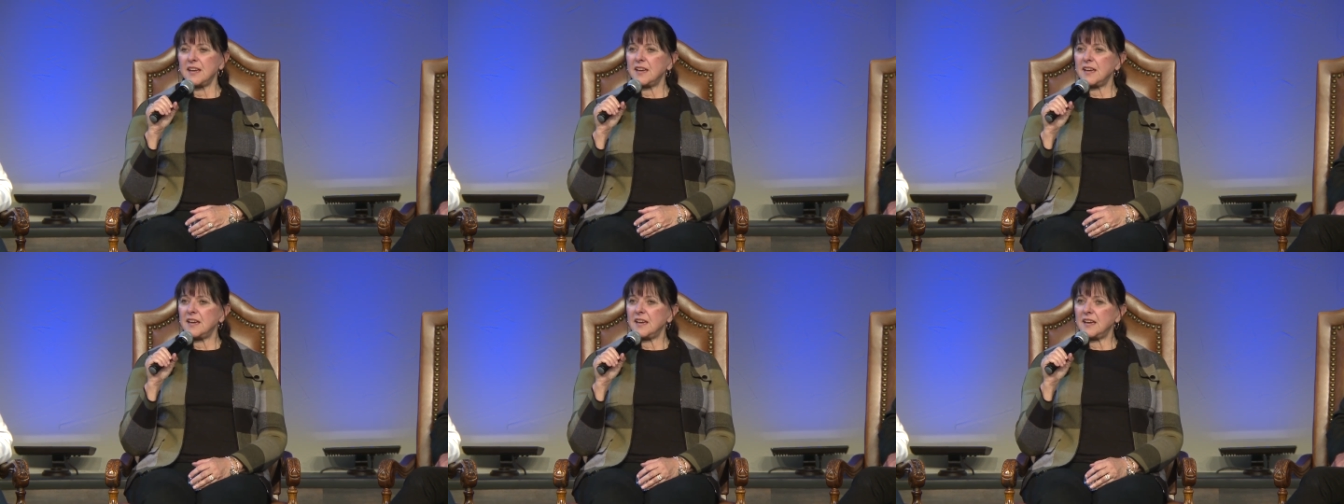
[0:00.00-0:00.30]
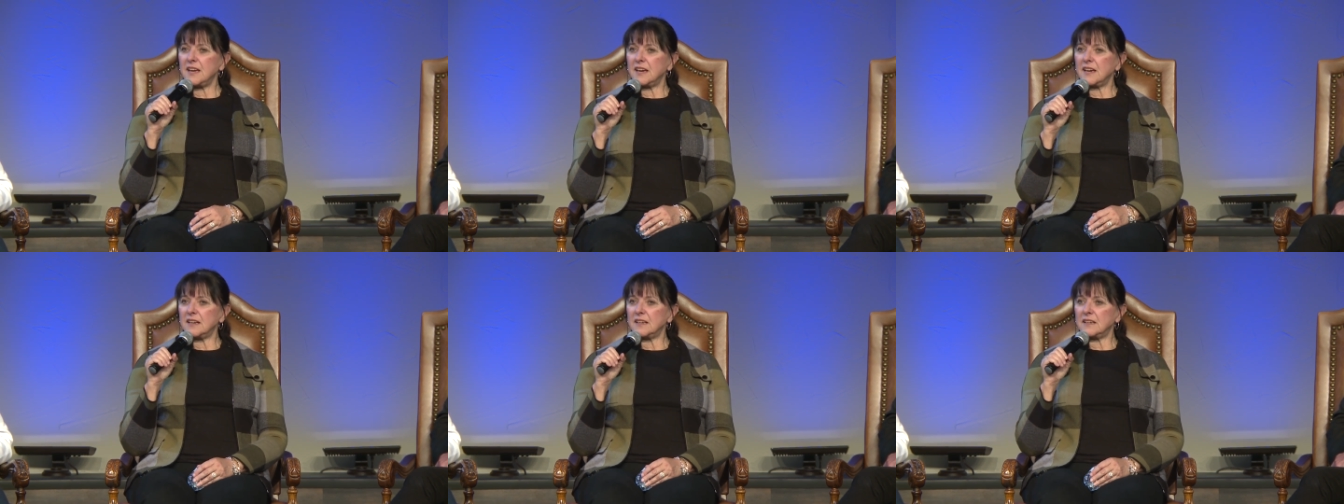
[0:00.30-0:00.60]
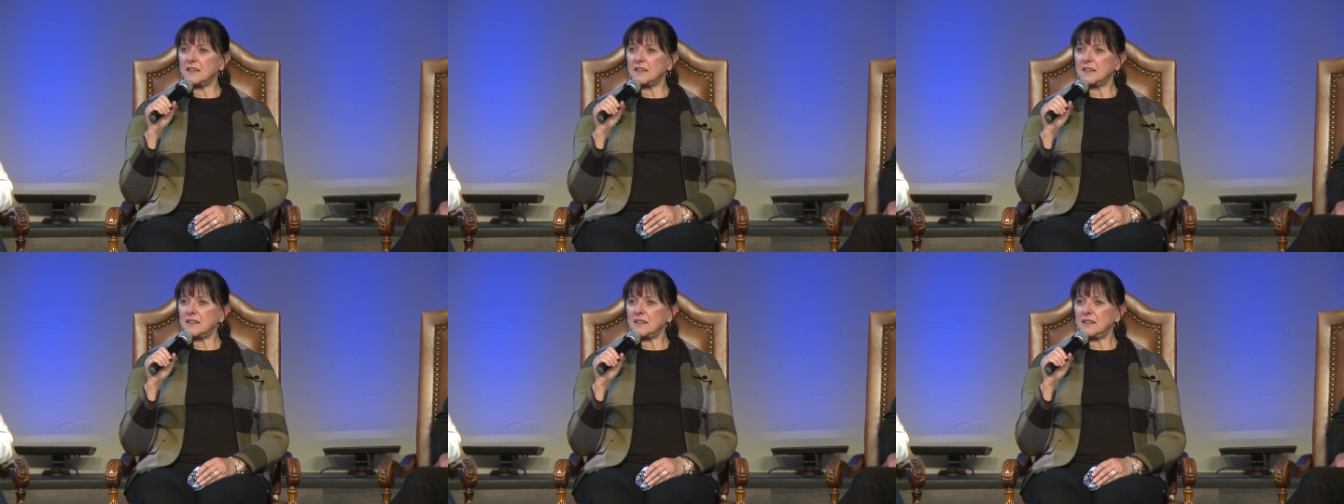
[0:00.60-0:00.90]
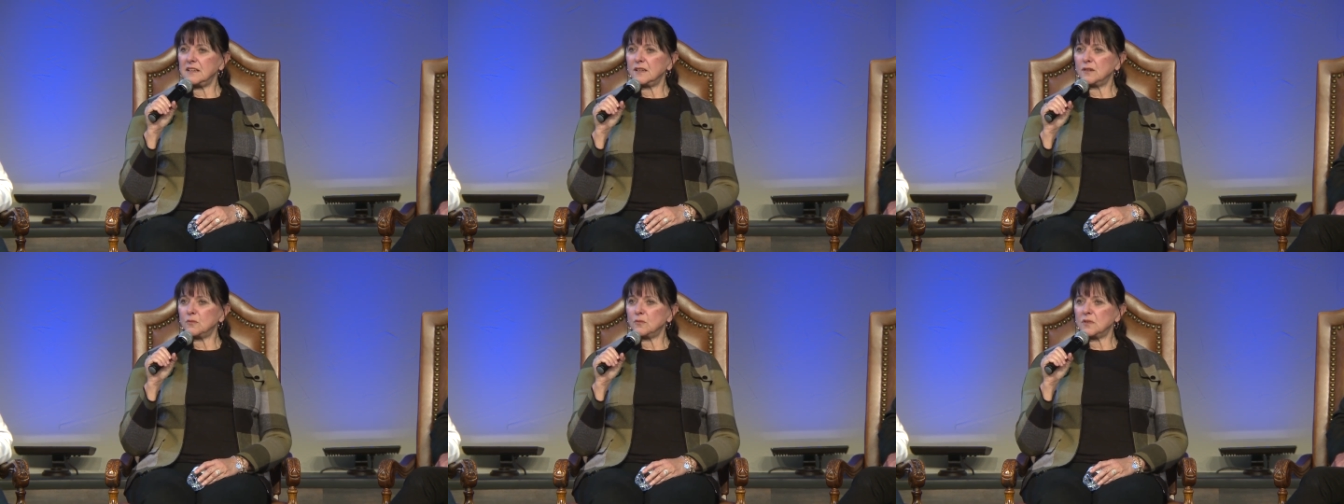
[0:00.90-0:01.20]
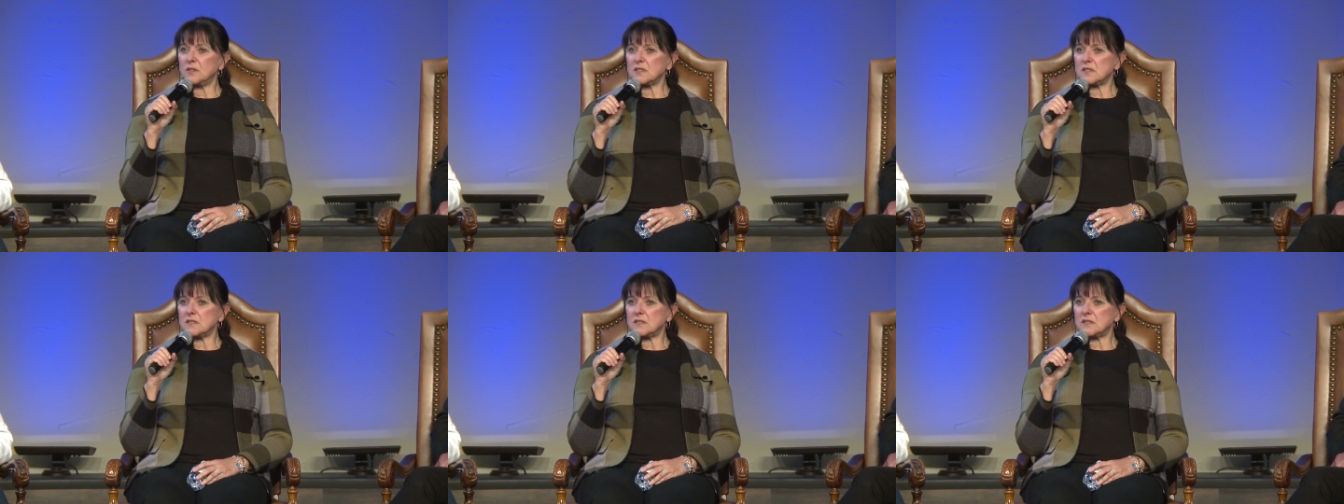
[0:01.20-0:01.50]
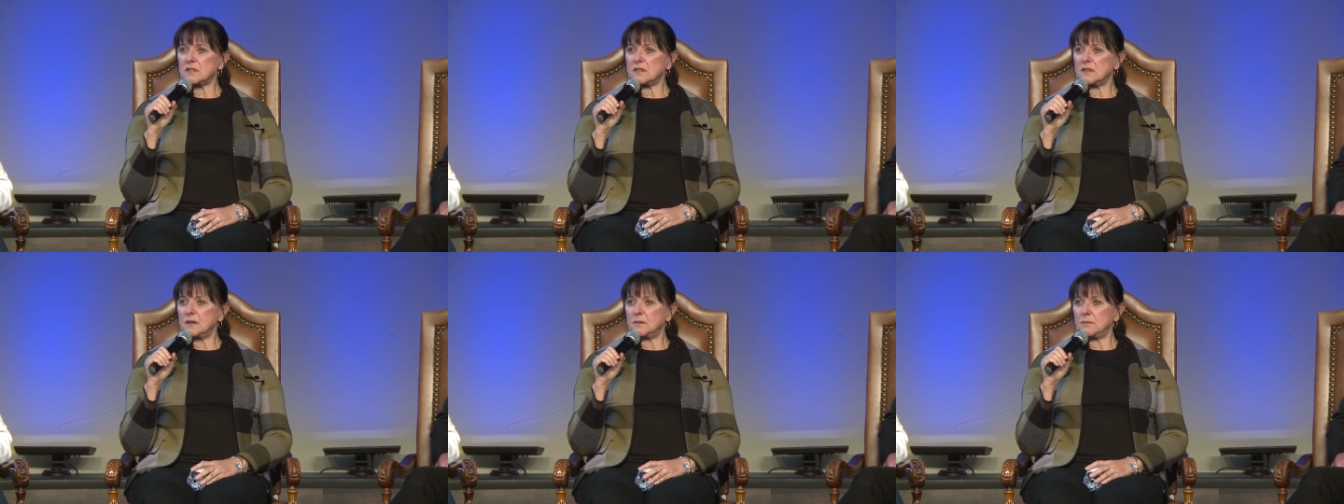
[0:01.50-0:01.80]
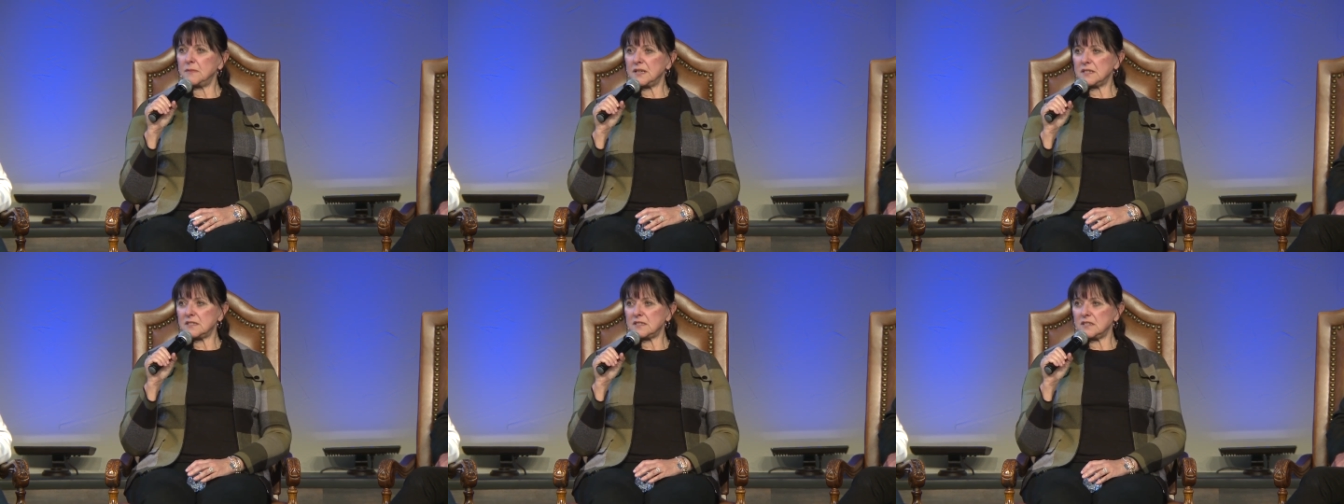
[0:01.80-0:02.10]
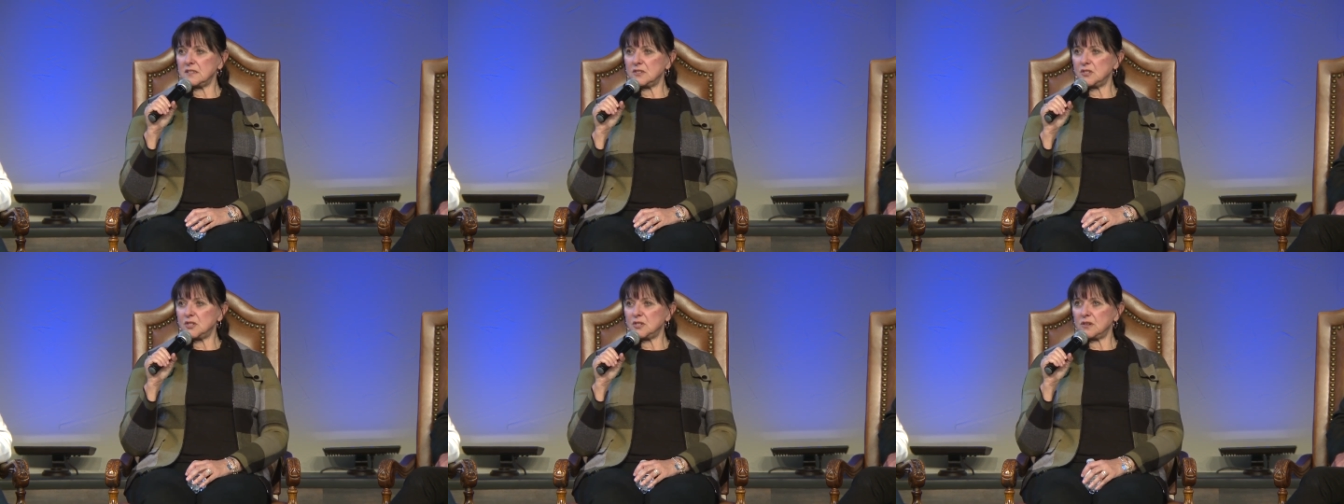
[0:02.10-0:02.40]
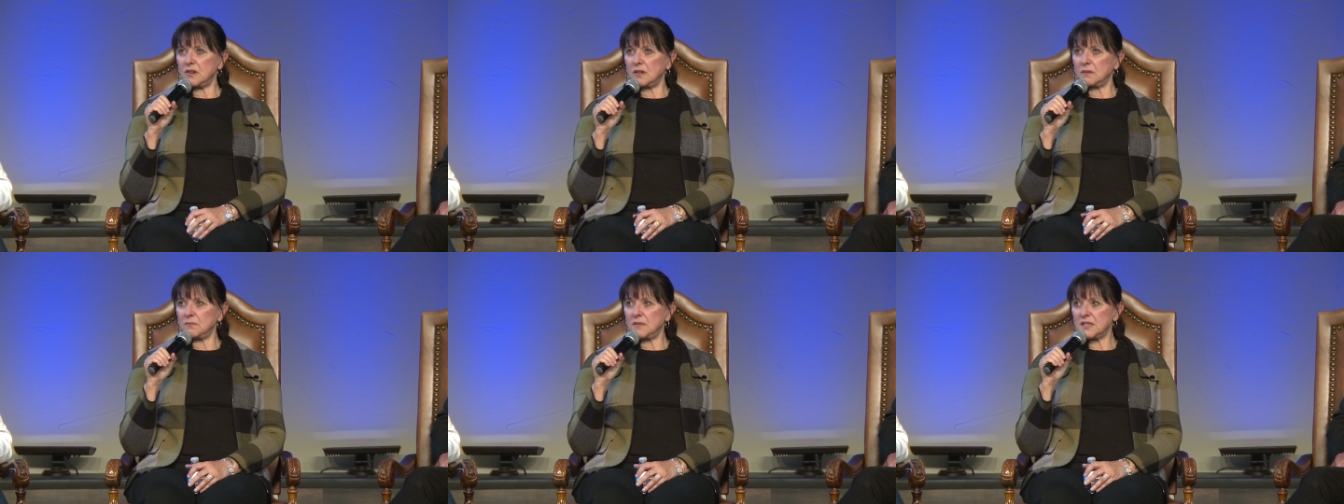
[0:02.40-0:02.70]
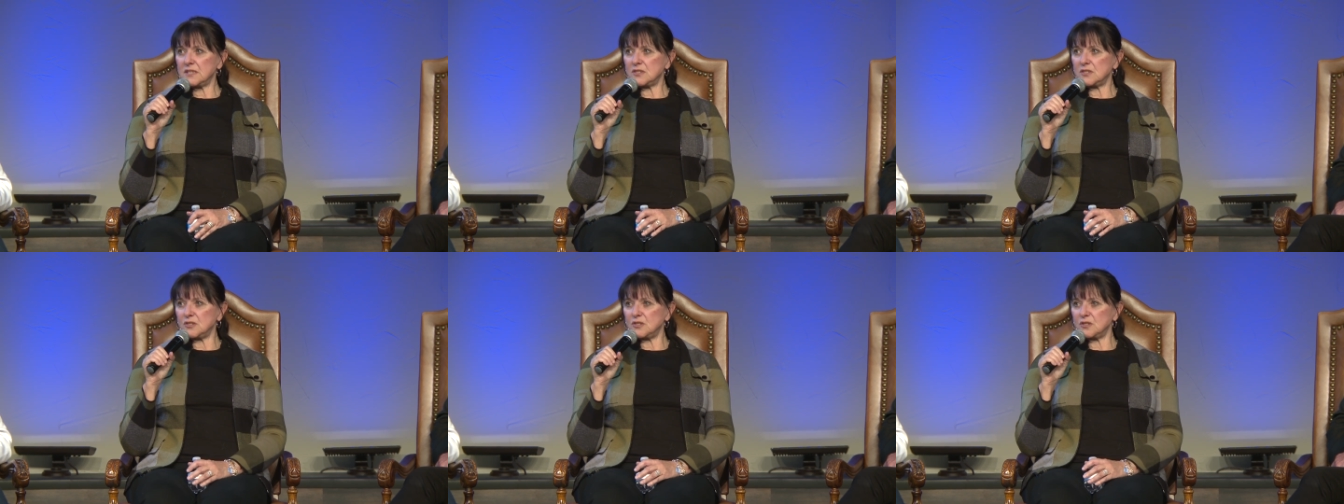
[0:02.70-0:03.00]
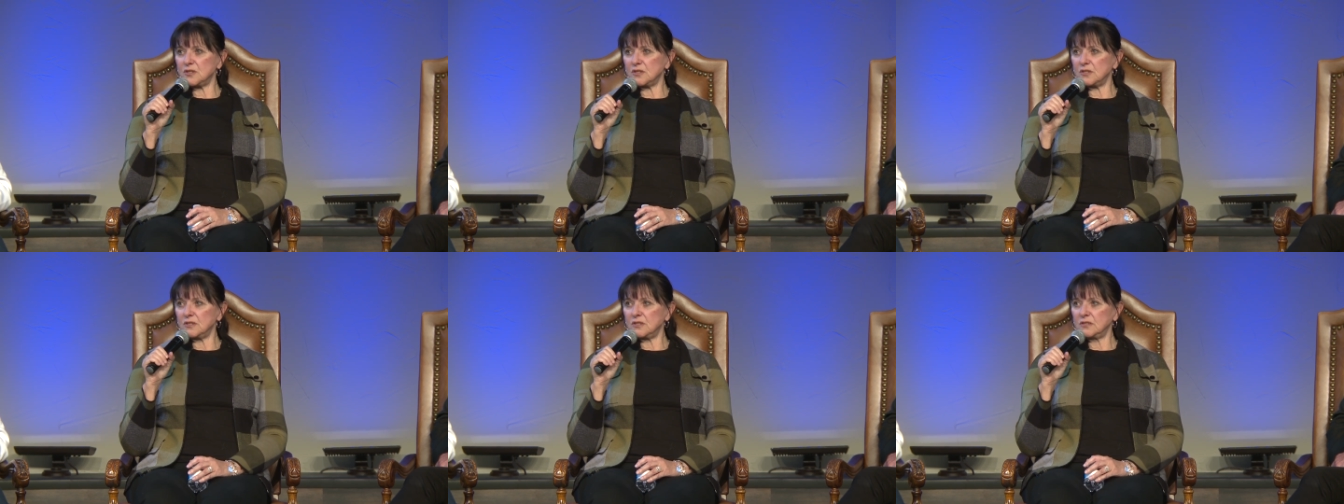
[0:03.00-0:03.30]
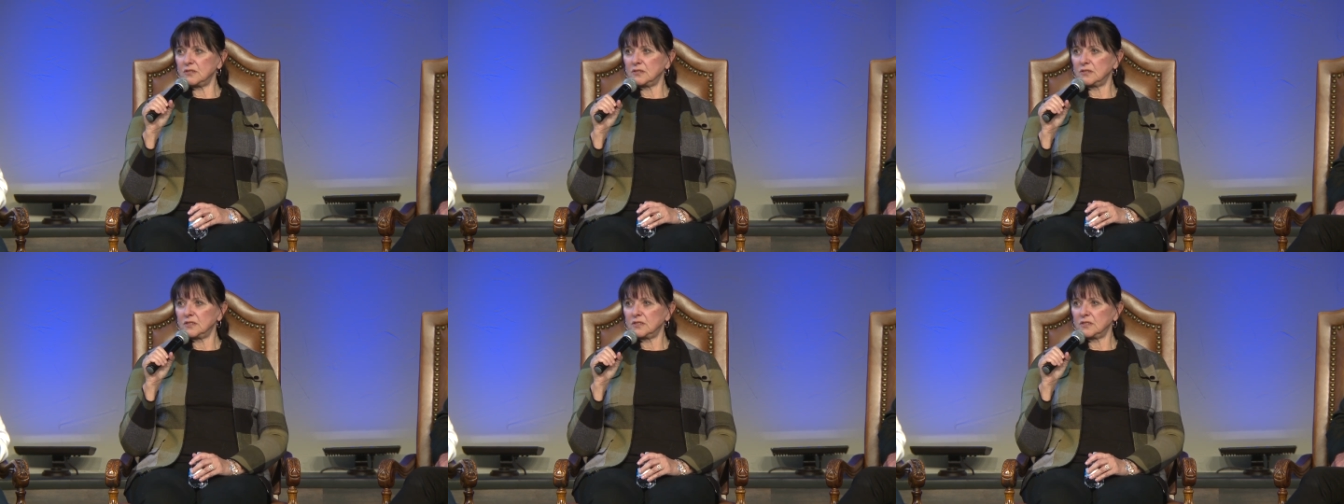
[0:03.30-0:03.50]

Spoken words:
And it was a message on Messenger,